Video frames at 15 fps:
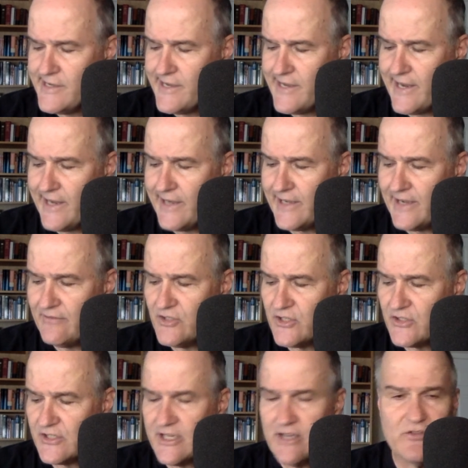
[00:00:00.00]
And I've
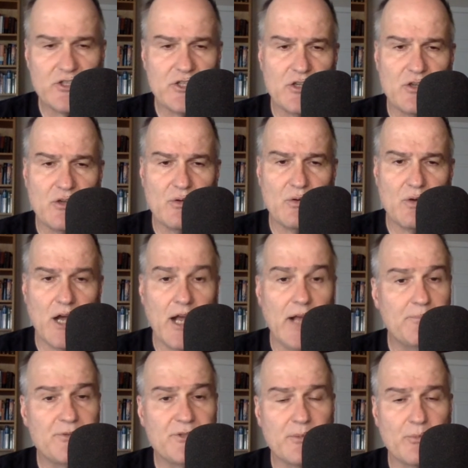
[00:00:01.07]
just given you
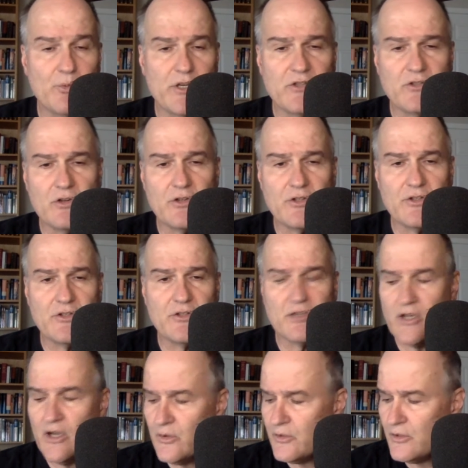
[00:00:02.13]
um, some resources to
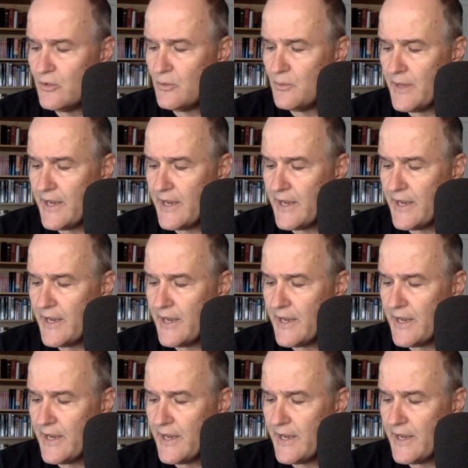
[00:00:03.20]
go to.